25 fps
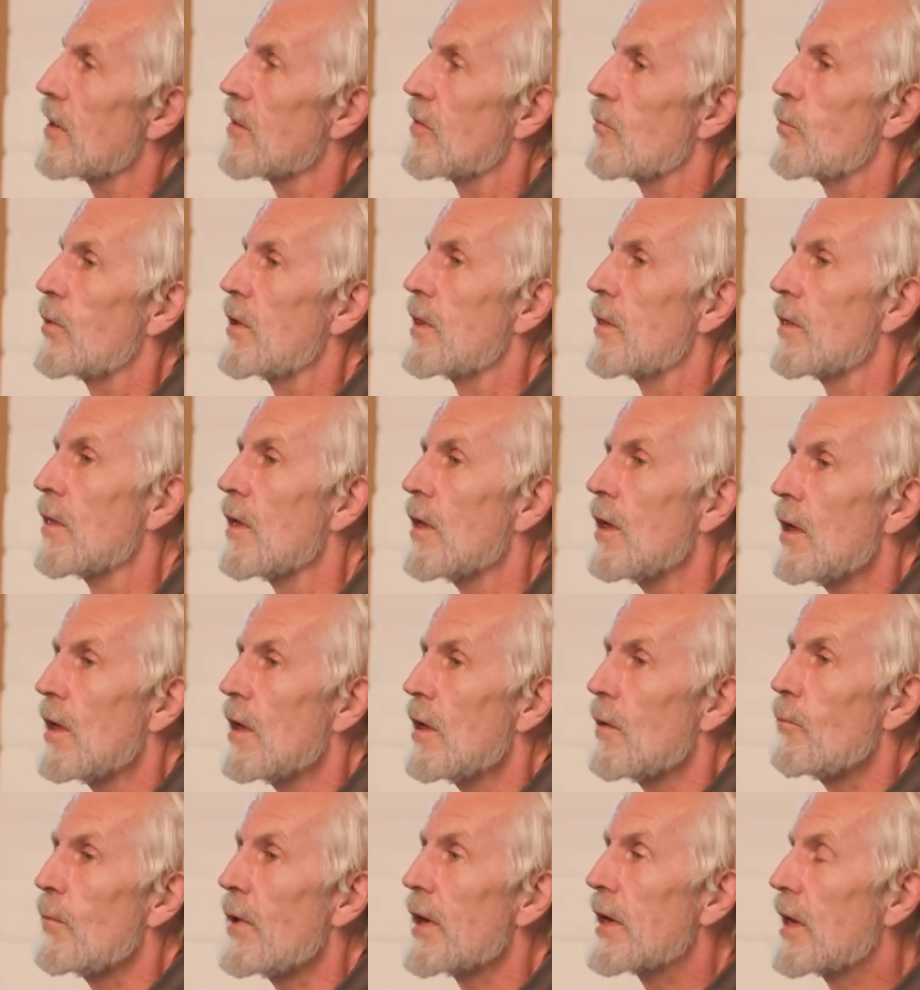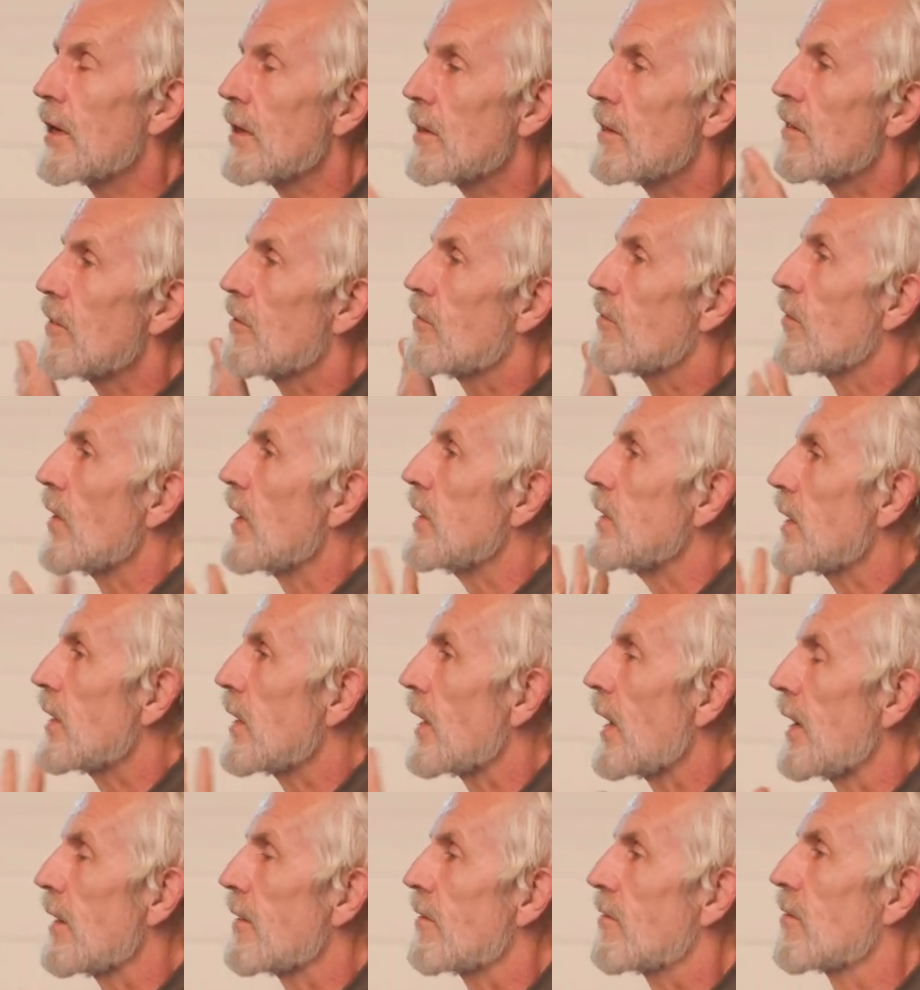has been making this very
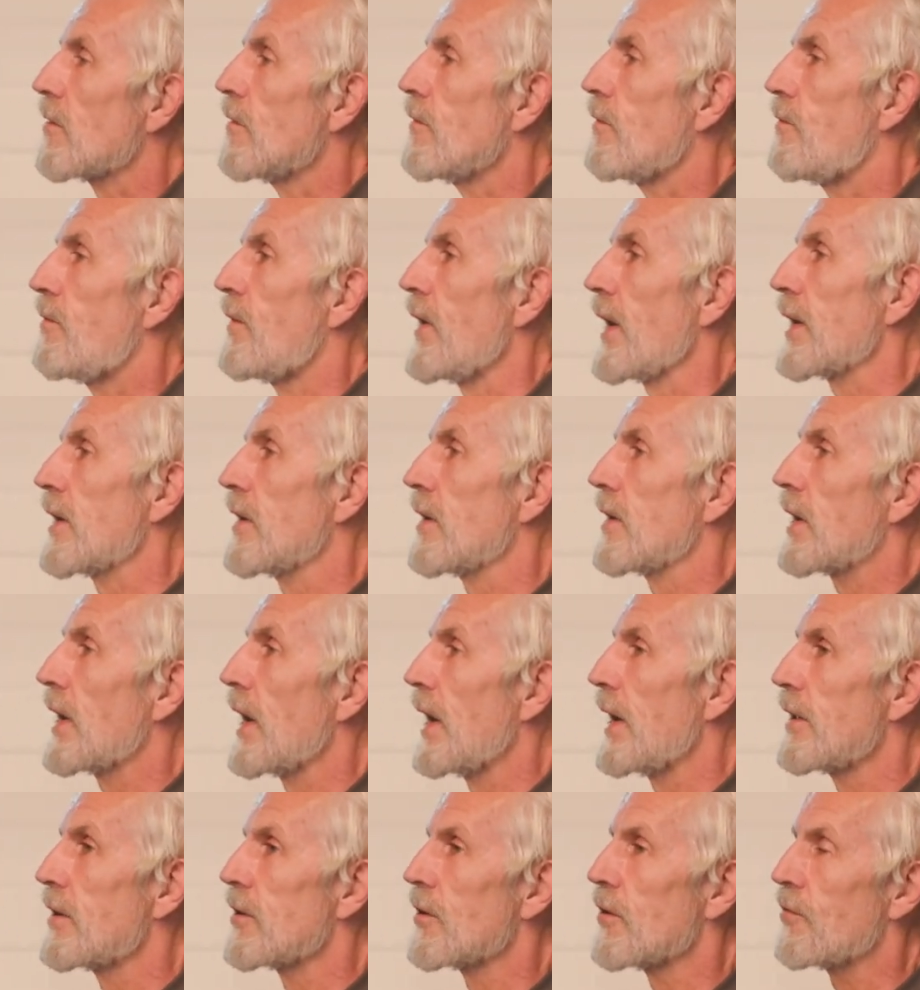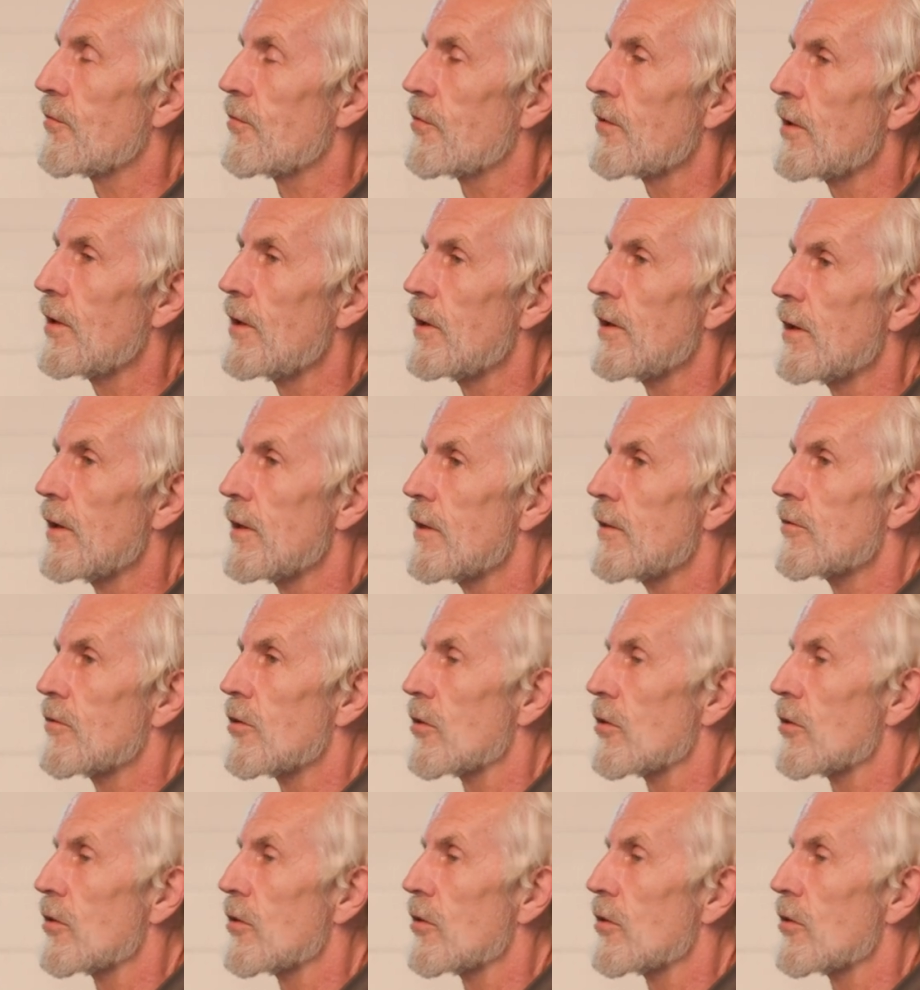nice FAQ kind of uh,